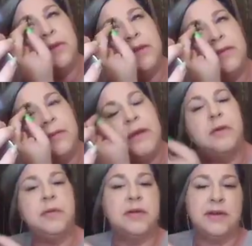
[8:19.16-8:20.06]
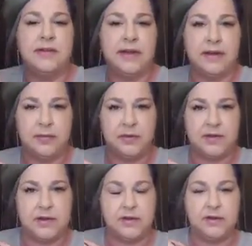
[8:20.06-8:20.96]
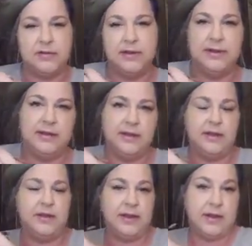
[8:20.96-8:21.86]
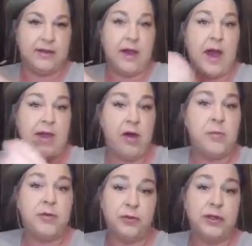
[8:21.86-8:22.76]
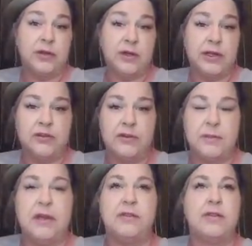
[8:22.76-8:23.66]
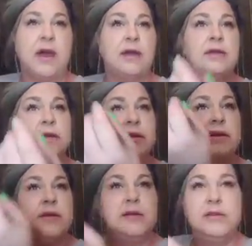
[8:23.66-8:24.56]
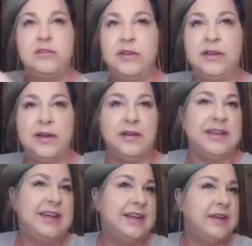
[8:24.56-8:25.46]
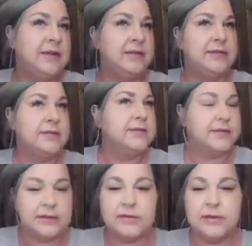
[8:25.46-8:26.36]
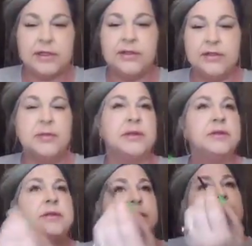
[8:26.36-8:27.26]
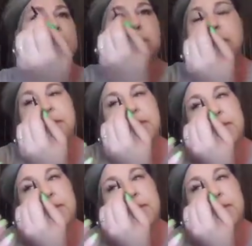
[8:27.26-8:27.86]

Except now I'm a green status presenter. You think I almost went green just because of that. And then I went, nah, no, we're going to do blue. I like blue.